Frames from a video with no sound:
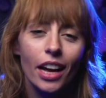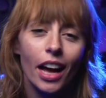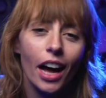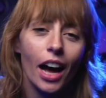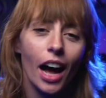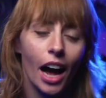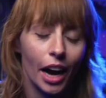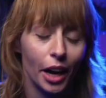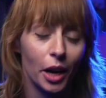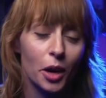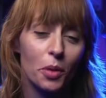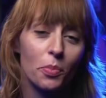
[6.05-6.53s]

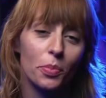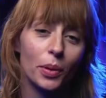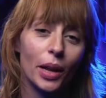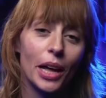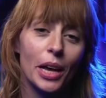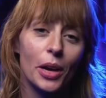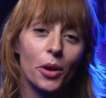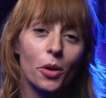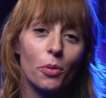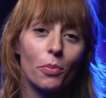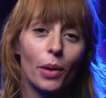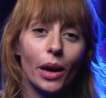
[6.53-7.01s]
I'm going to play
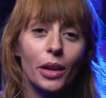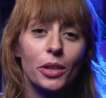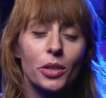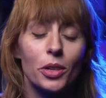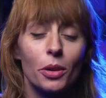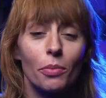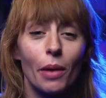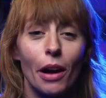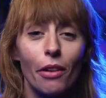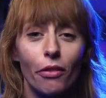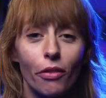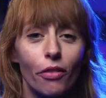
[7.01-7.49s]
you a bunch of
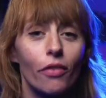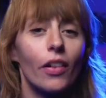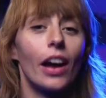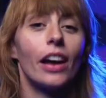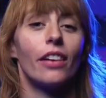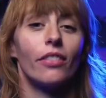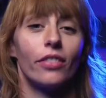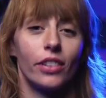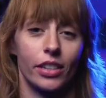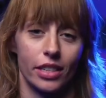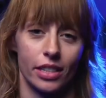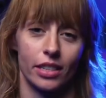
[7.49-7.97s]
my
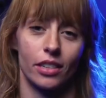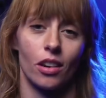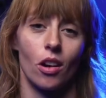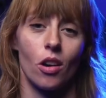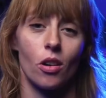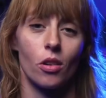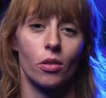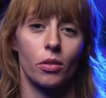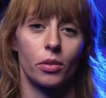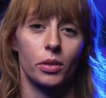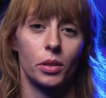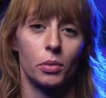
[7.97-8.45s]
favourite
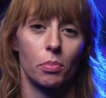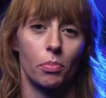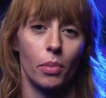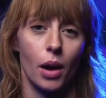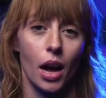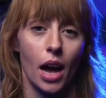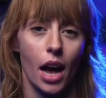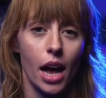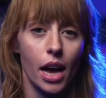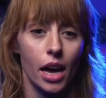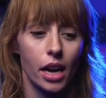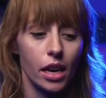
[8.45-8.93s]
songs
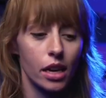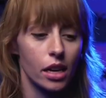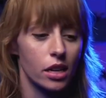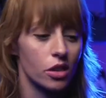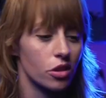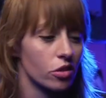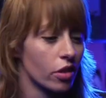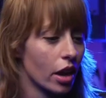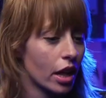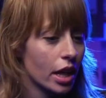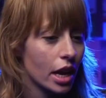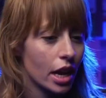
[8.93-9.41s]
by
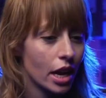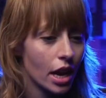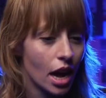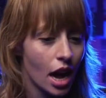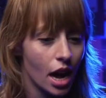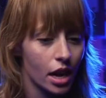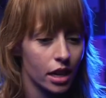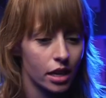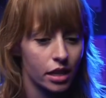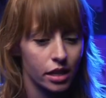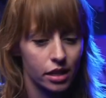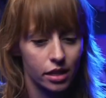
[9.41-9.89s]
Australian
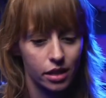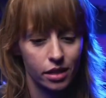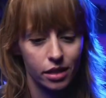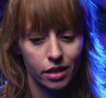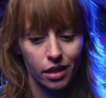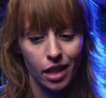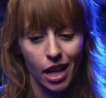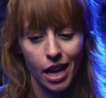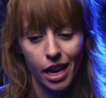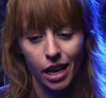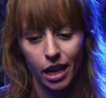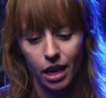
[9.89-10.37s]
artists
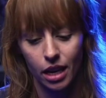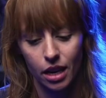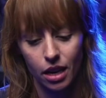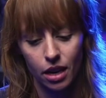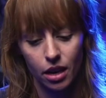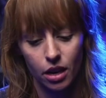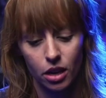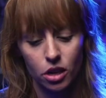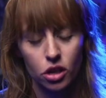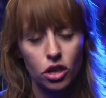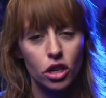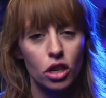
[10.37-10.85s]
like
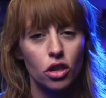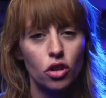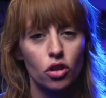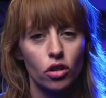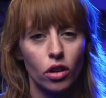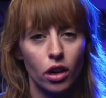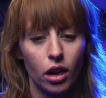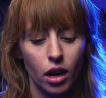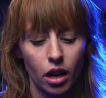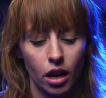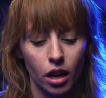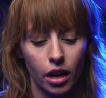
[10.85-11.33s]

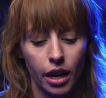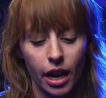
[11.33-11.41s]
Chitra,